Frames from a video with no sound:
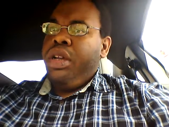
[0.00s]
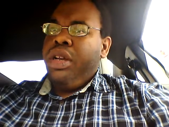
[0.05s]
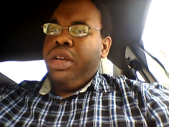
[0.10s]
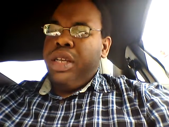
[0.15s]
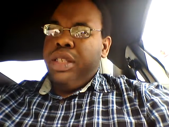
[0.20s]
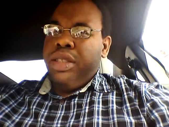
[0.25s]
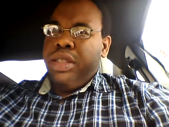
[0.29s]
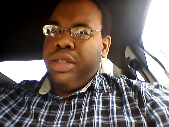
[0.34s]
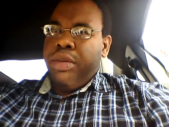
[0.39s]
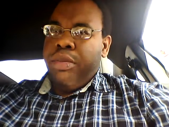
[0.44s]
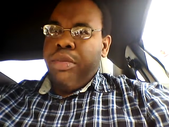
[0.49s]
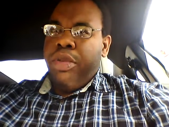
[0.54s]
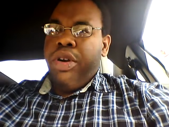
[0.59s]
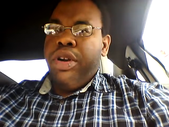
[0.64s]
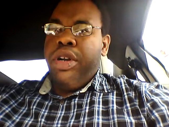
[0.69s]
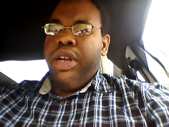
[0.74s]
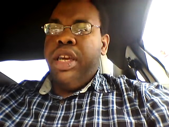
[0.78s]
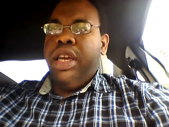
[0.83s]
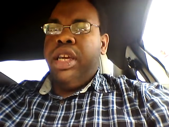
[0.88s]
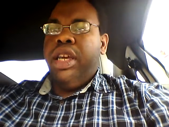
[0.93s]
Did some
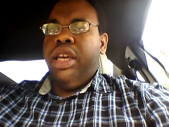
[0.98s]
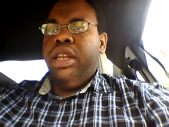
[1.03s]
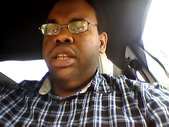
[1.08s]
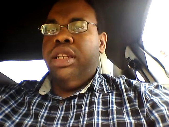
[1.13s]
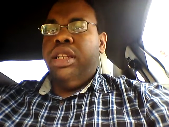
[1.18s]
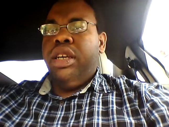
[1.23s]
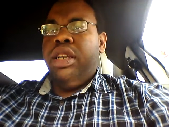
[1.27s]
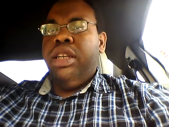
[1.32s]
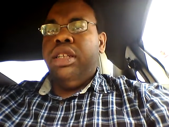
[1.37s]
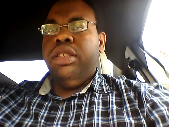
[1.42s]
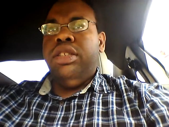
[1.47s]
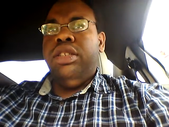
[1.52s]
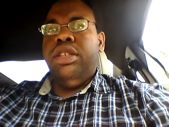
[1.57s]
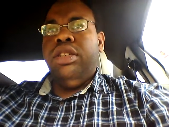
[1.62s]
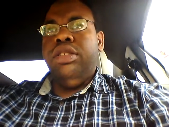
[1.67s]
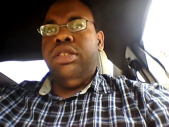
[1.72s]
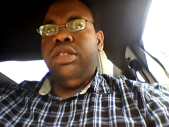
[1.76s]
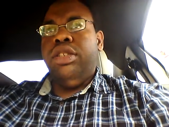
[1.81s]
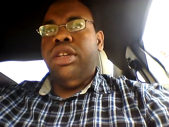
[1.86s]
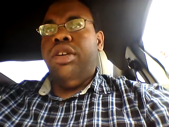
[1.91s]
more digging, and it
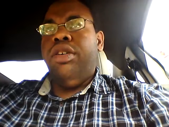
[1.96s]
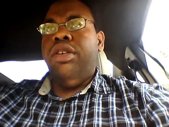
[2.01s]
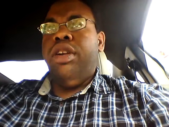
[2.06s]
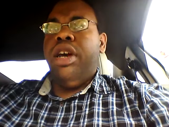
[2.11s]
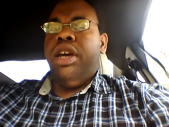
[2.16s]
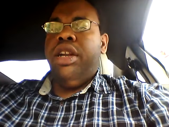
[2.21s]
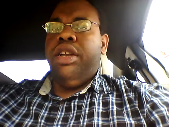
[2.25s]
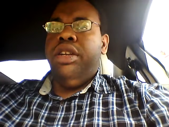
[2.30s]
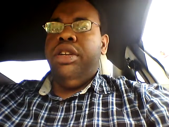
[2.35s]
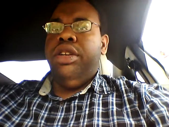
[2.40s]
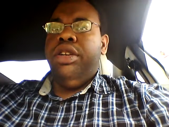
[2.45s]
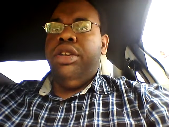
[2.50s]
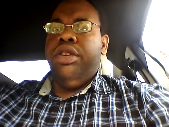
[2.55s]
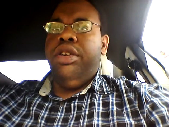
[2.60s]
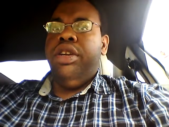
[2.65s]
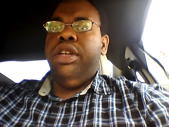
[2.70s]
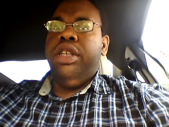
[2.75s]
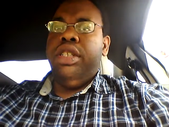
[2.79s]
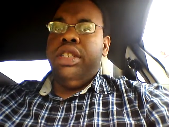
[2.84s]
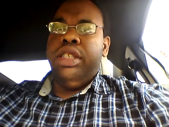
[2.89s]
turns out that
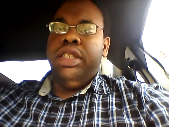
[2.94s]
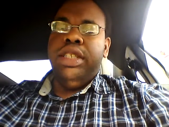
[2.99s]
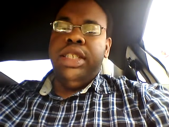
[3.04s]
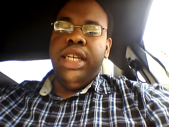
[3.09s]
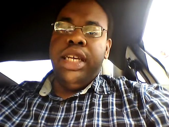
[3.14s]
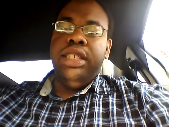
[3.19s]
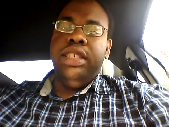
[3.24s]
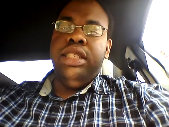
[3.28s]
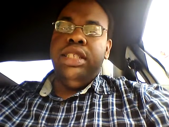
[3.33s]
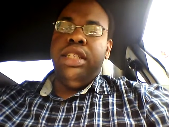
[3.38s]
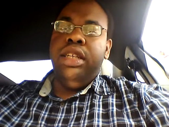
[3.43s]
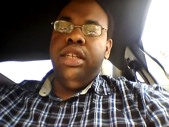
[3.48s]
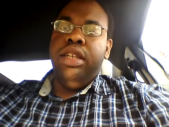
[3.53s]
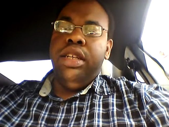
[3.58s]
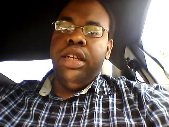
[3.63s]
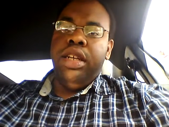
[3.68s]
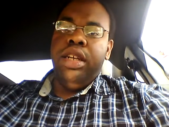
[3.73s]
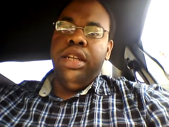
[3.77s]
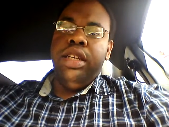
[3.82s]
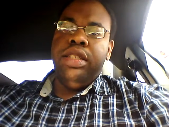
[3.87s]
during the
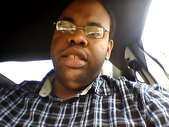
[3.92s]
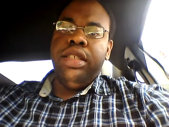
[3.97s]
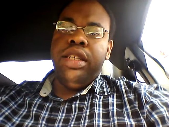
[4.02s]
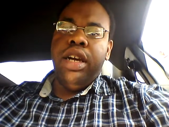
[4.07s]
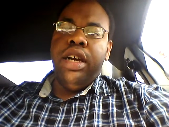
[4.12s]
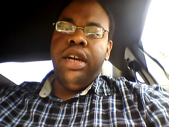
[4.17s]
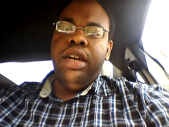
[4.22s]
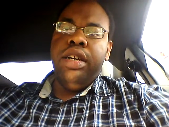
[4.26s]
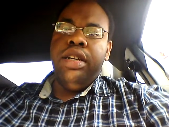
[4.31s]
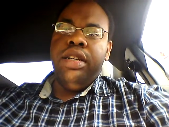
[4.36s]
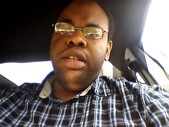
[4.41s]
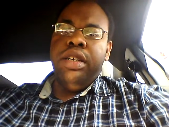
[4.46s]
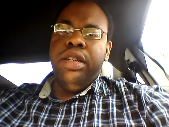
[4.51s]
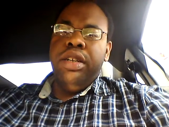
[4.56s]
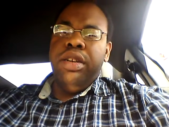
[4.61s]
testing of this car,